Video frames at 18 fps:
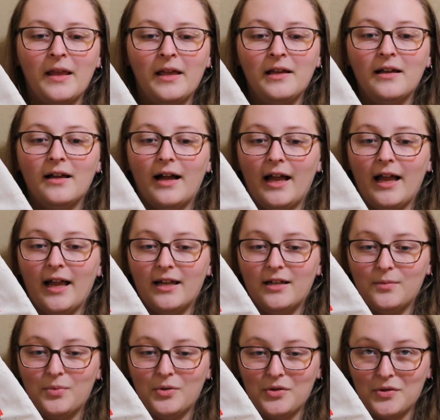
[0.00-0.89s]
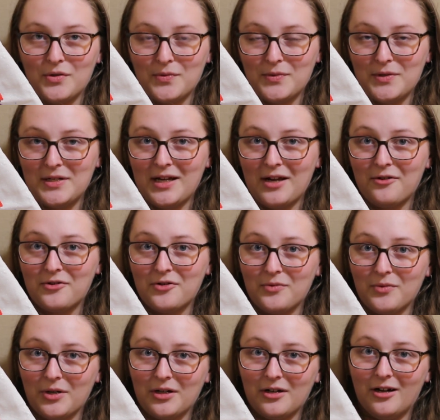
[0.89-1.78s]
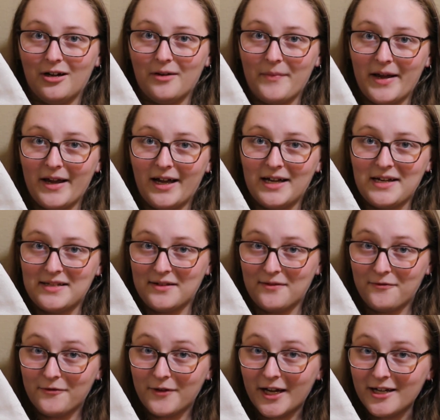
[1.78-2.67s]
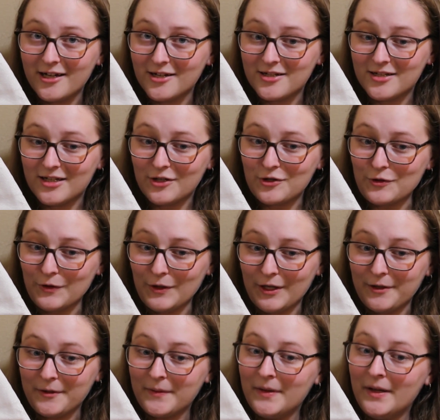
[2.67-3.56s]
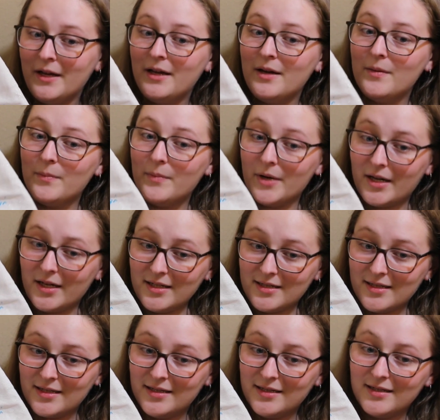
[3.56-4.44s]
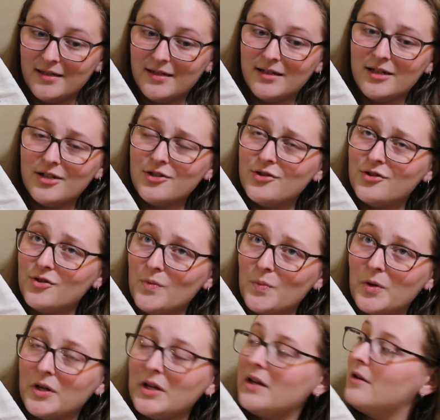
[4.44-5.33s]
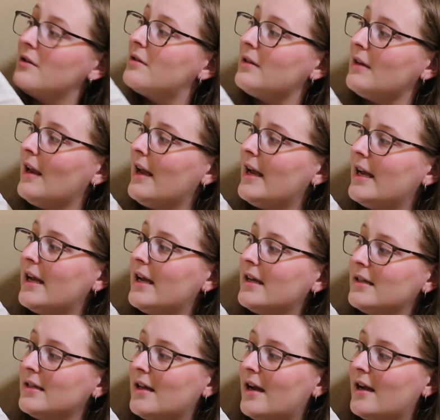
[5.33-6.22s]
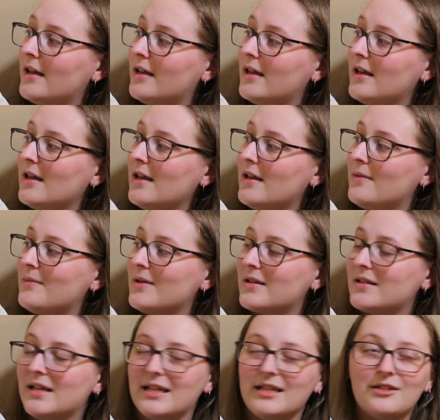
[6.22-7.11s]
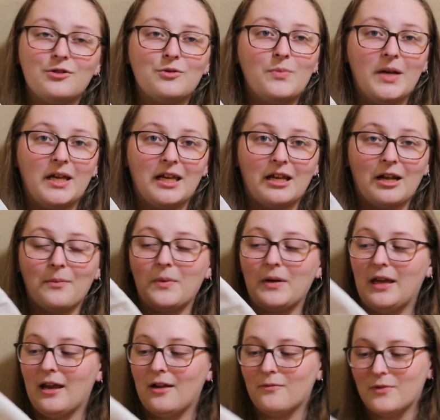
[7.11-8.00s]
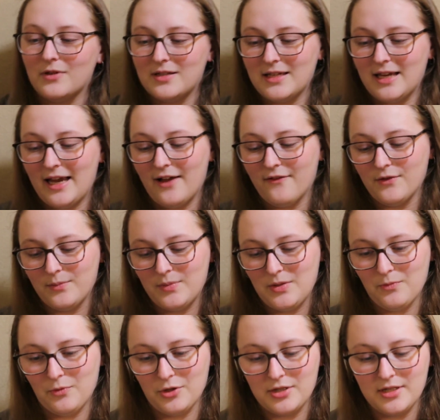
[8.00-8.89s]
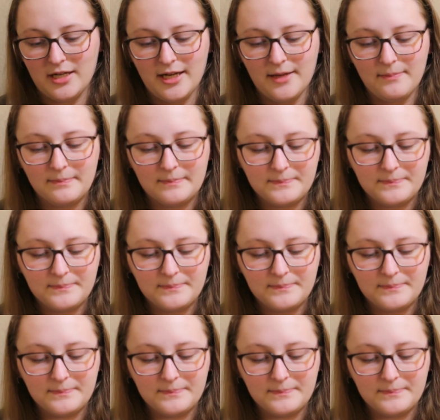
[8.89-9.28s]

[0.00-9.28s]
I had to put this one down to work on my Ice and Fire stitch along. But it's super cute, and I am excited to pick it up again once I have a bit more time.